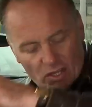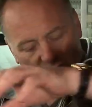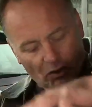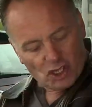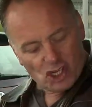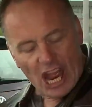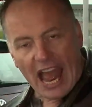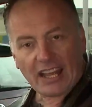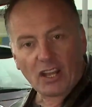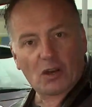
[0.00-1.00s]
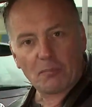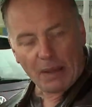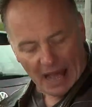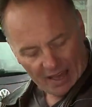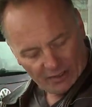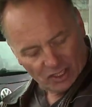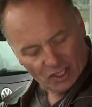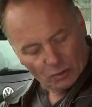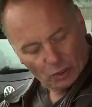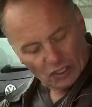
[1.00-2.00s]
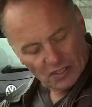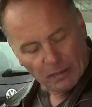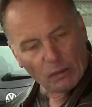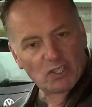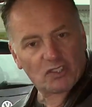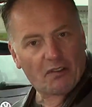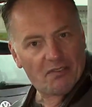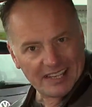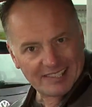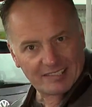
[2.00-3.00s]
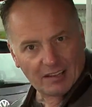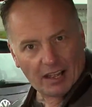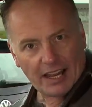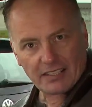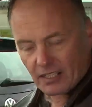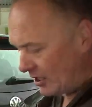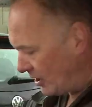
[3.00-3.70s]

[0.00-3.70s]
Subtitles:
So check, compare the two. Look at the bolster on this side